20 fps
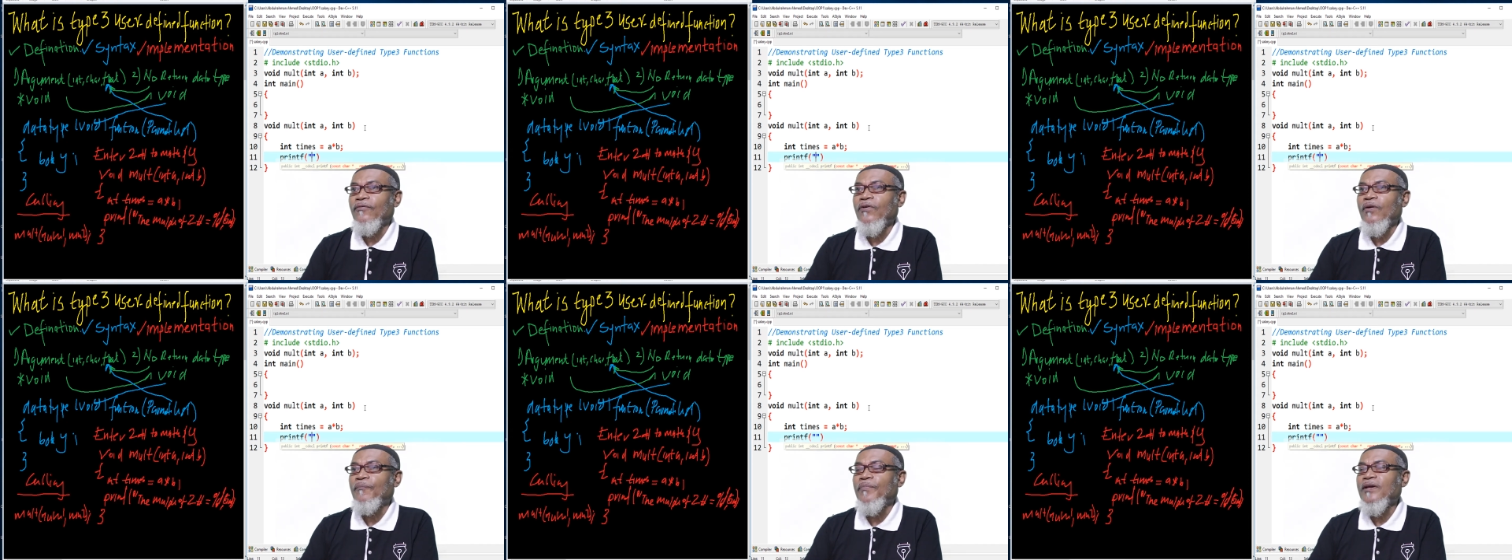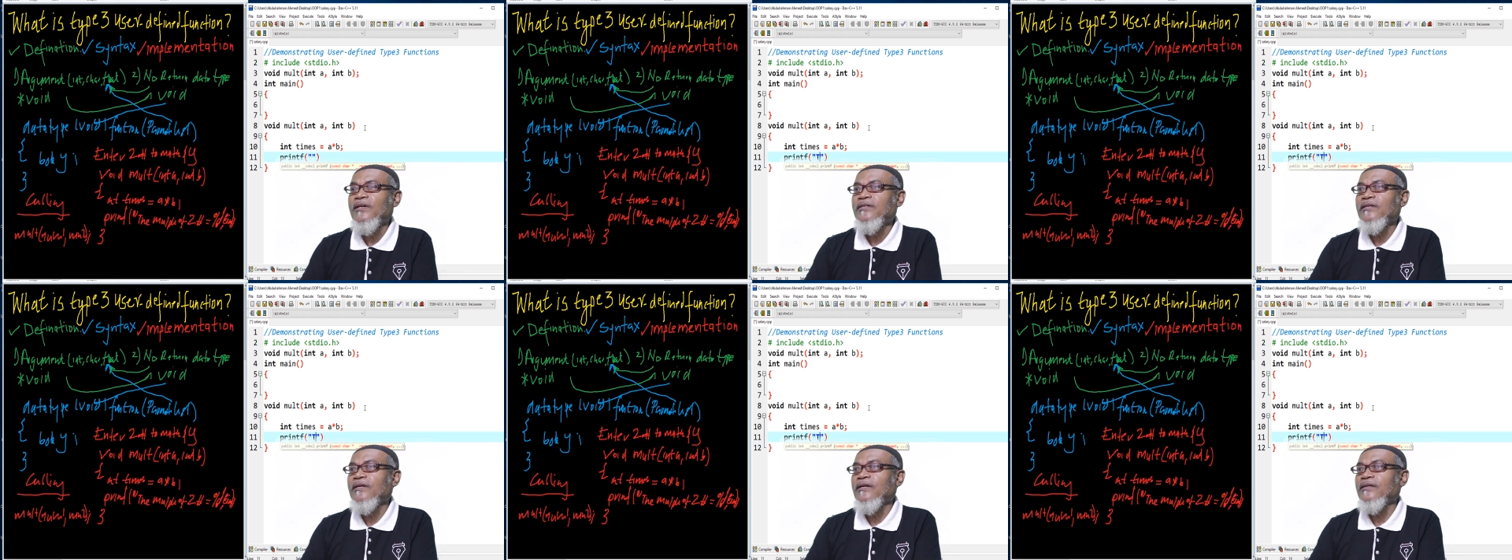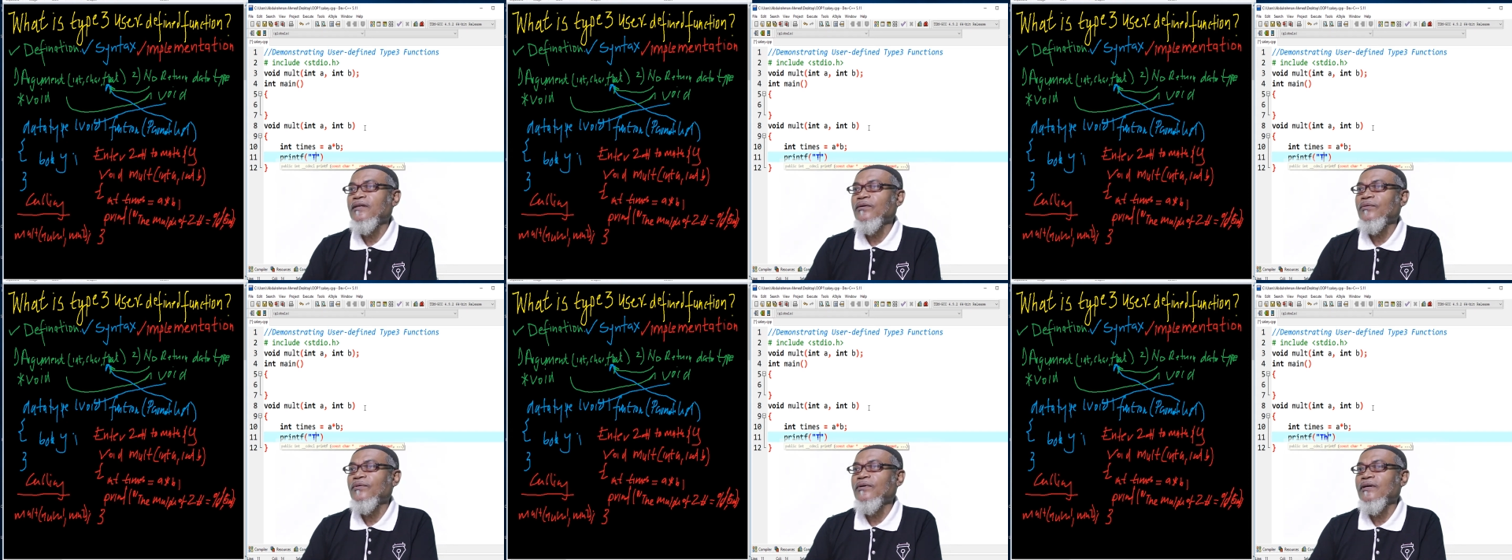we are printing
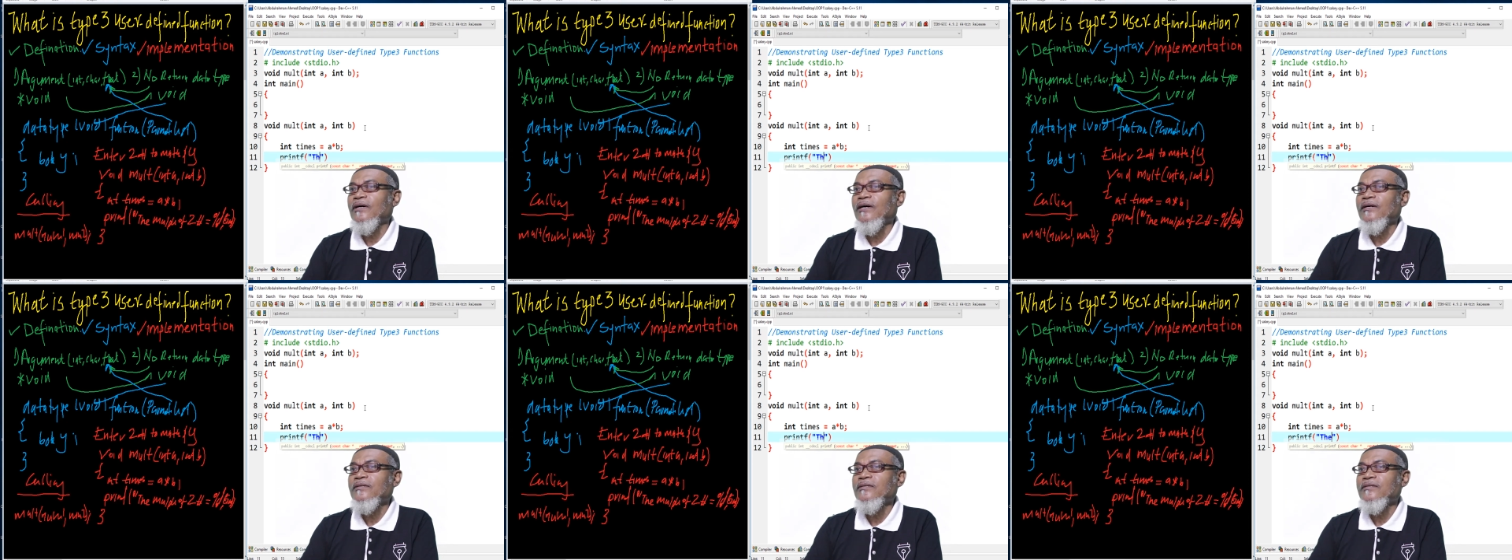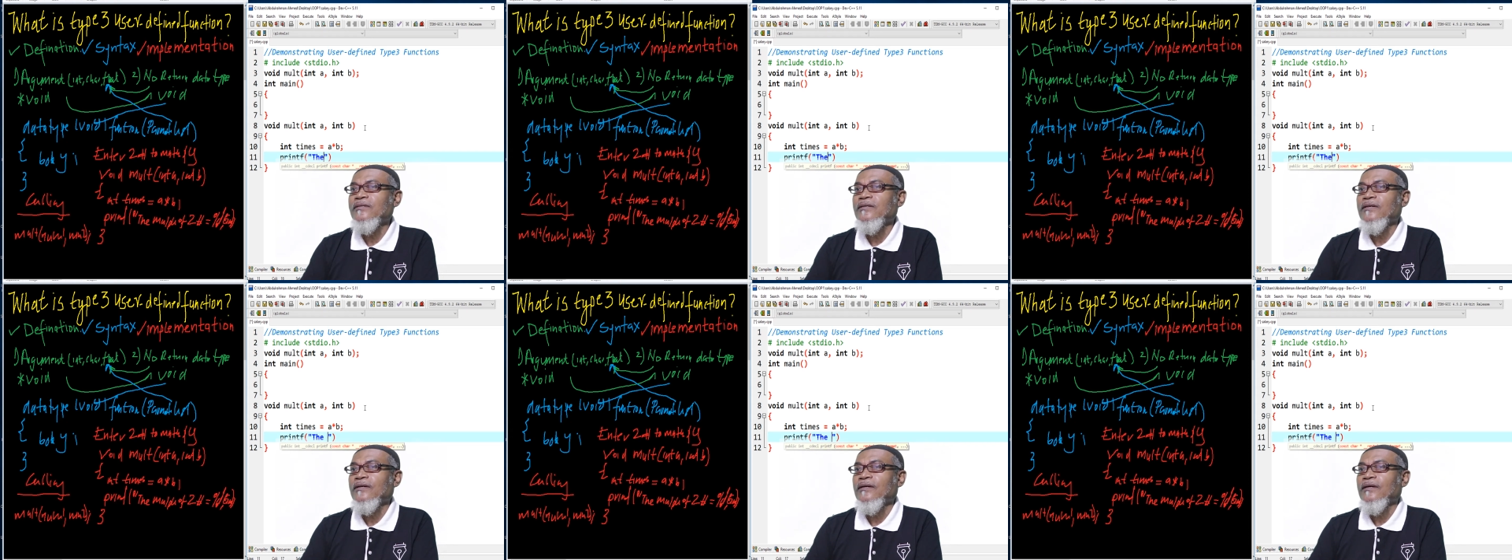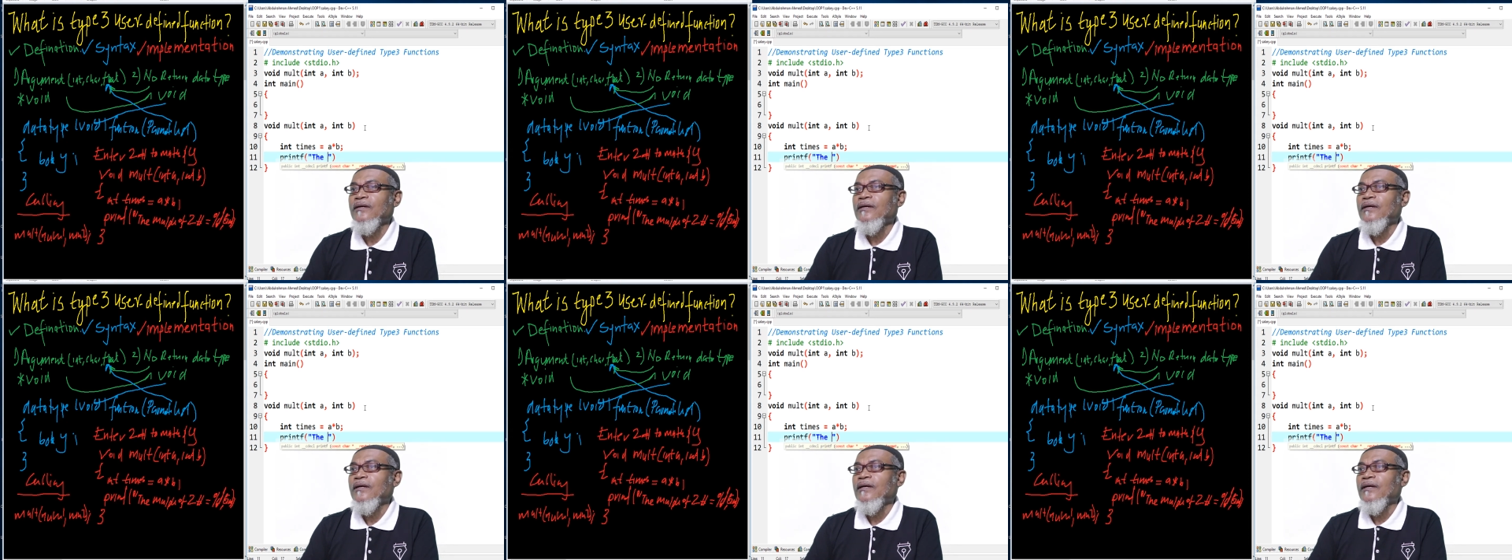the words
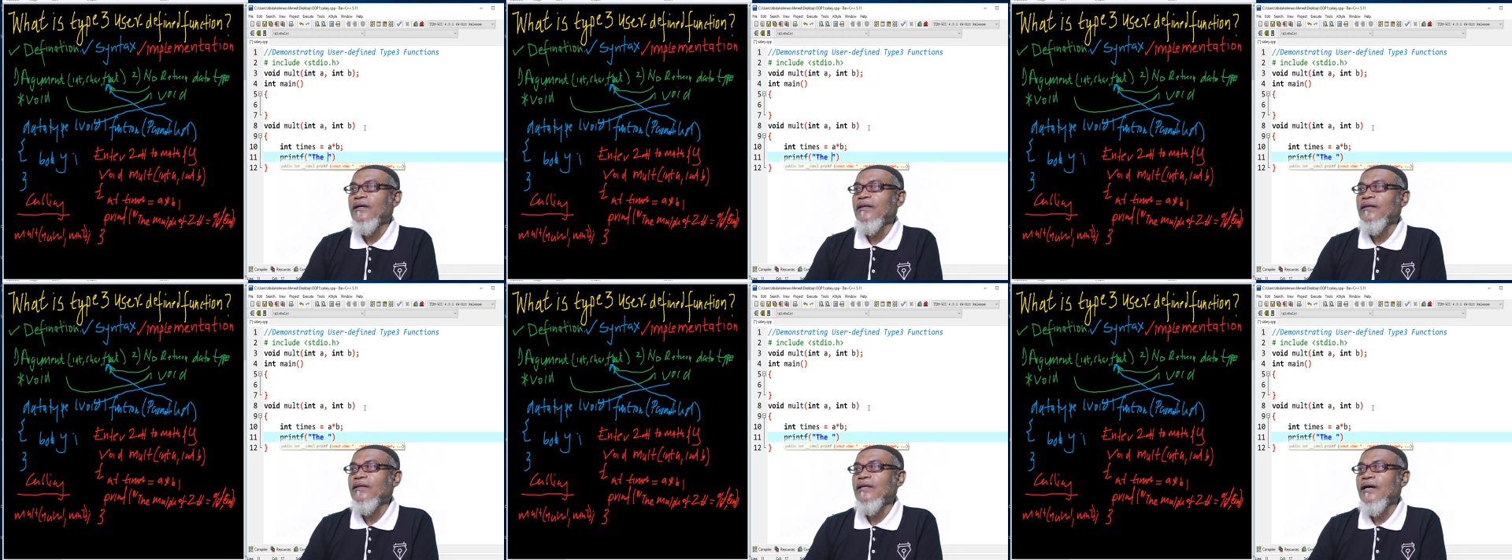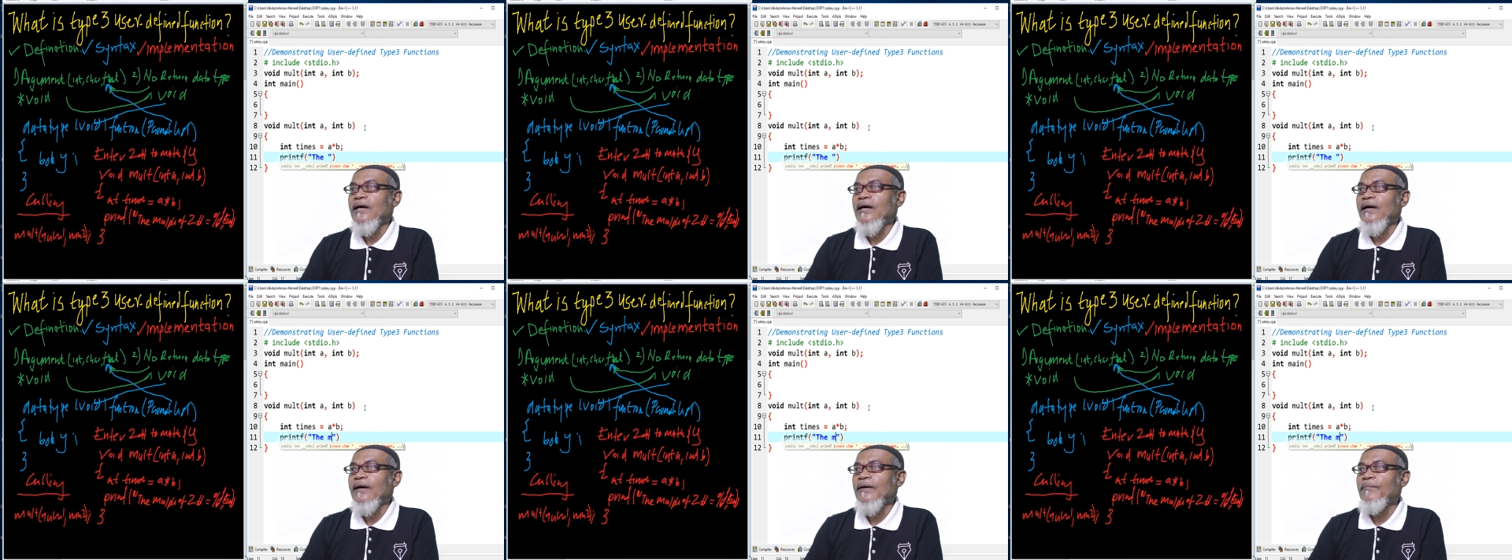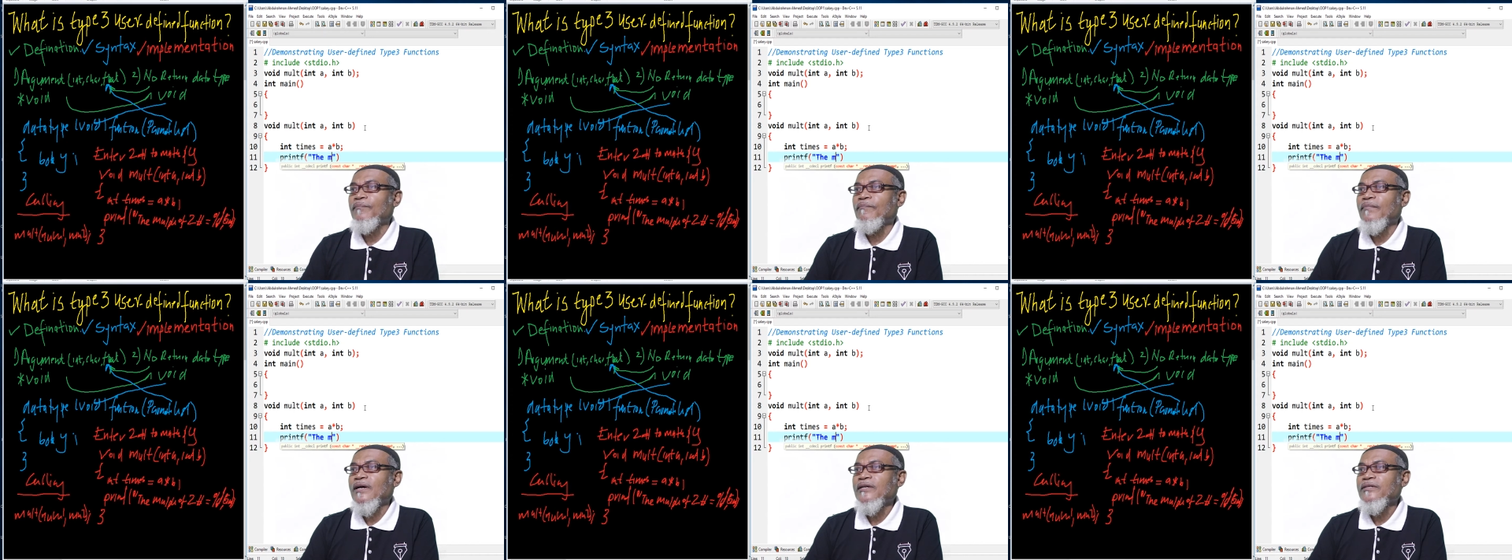the
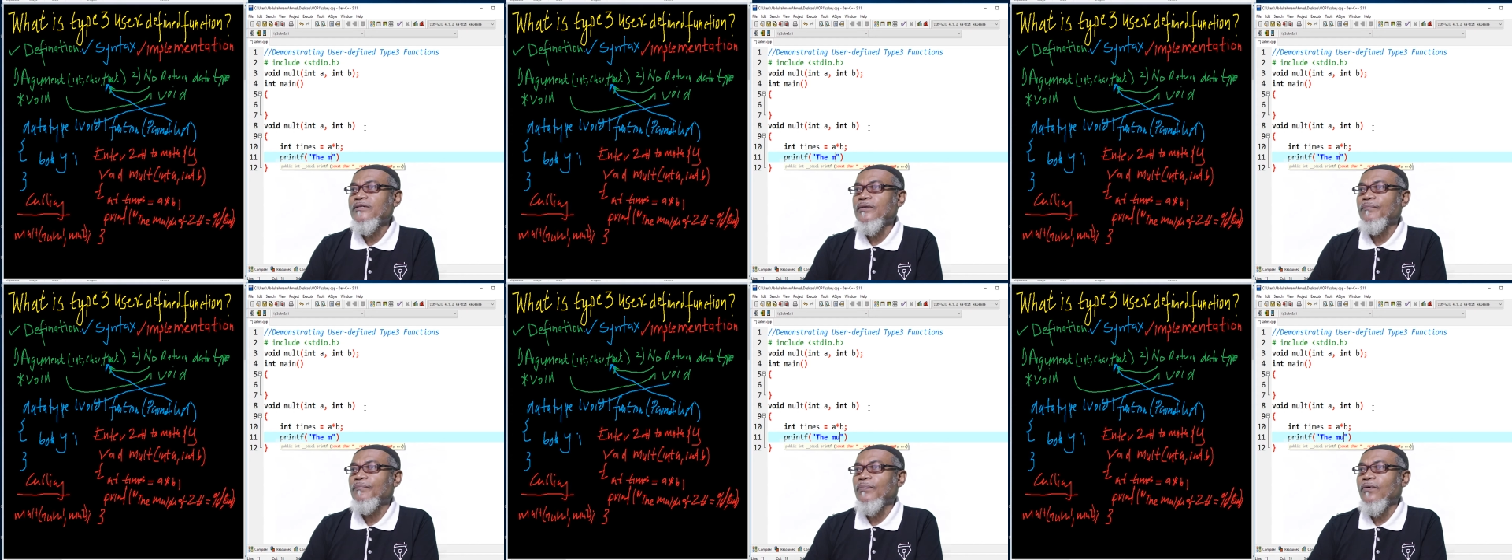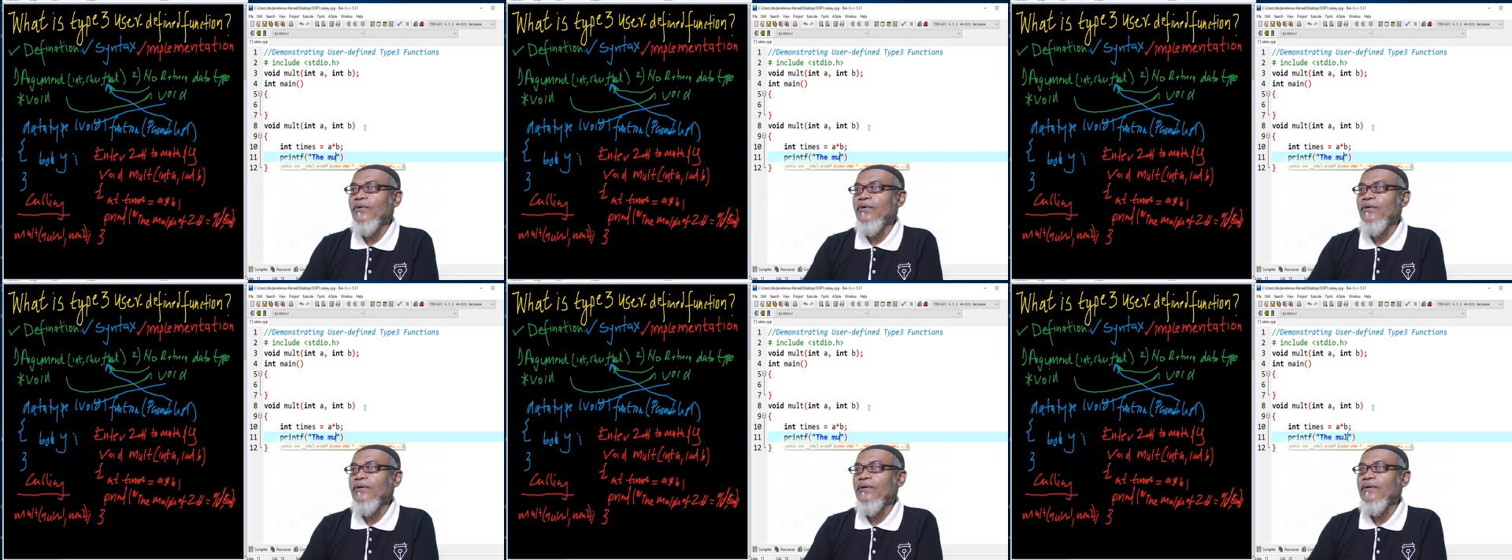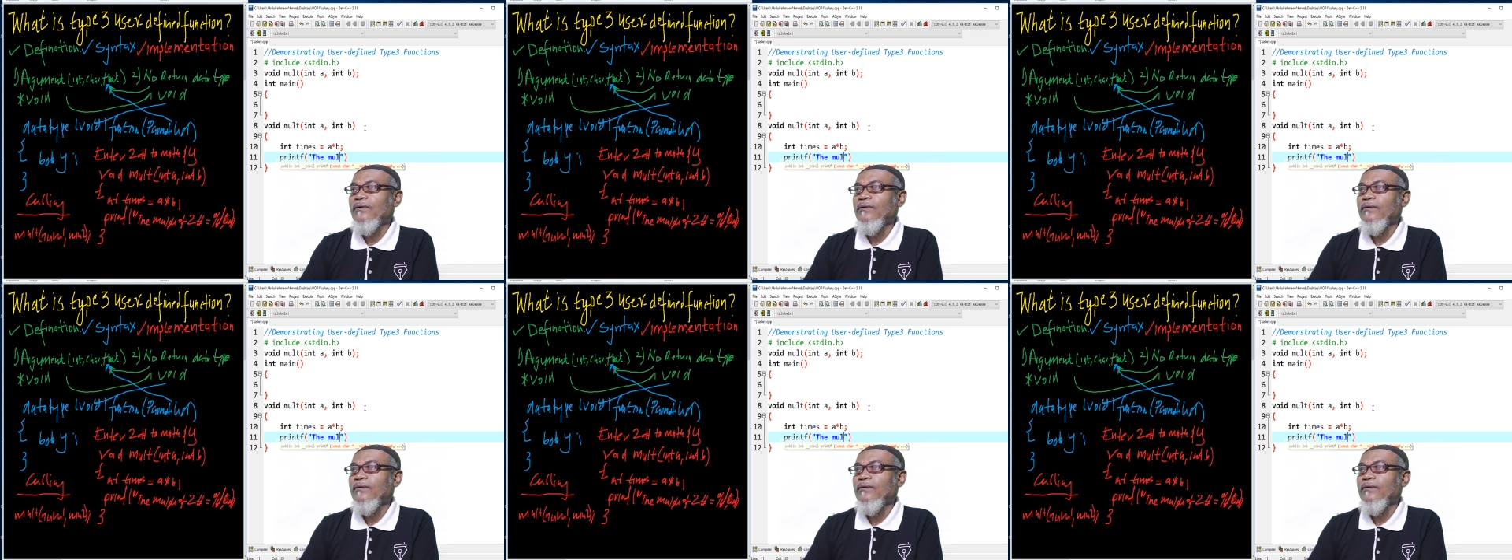multiple